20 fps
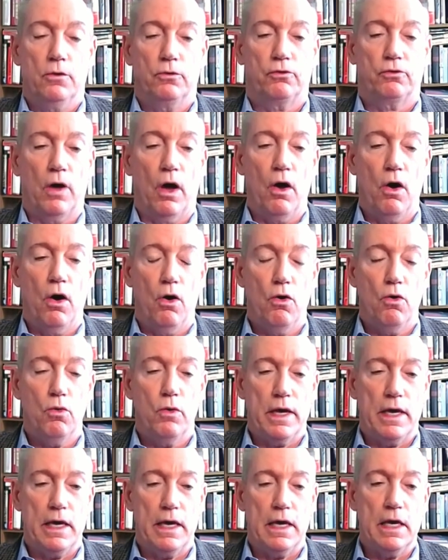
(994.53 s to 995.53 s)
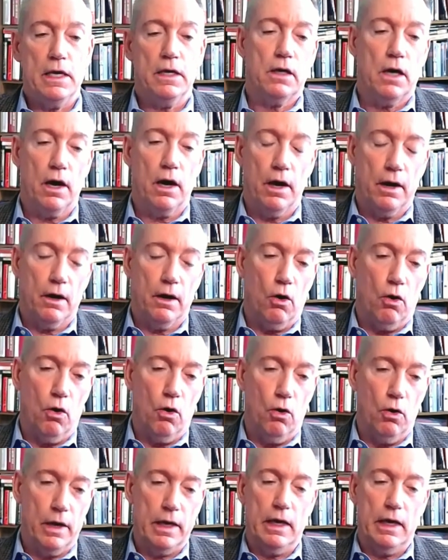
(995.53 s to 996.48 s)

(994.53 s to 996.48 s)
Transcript: So he cut a hole.